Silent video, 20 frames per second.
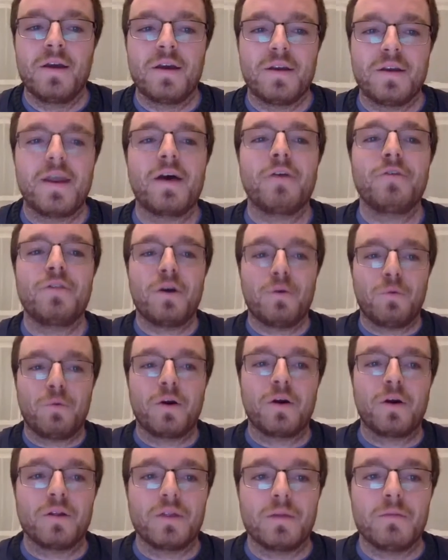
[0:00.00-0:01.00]
Now that
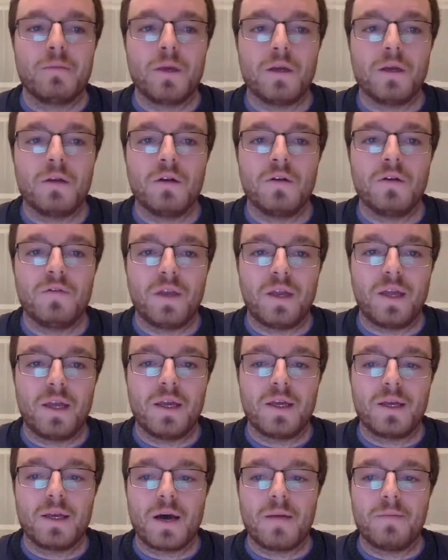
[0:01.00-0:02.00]
we're in the middle of an
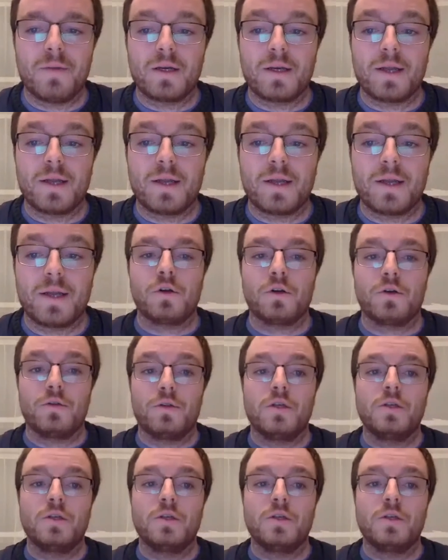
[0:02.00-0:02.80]
economic downturn,